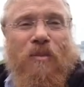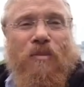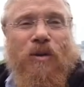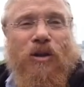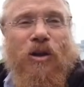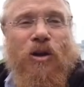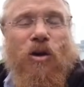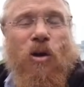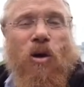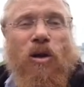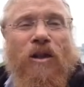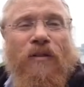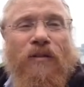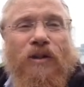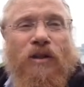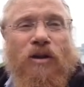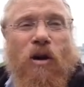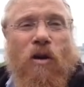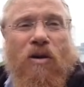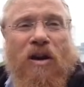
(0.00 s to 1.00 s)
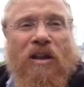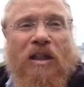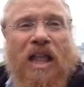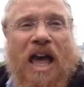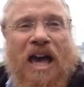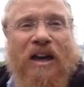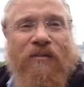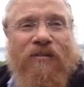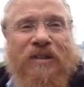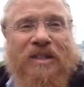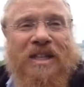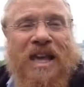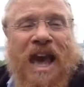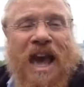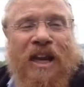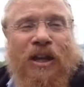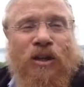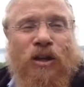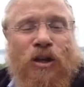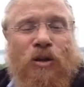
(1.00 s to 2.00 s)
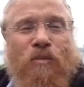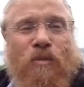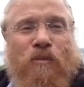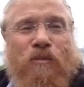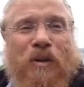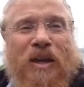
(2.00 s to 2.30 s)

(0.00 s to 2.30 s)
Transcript: But the goal of a Torah life is that a human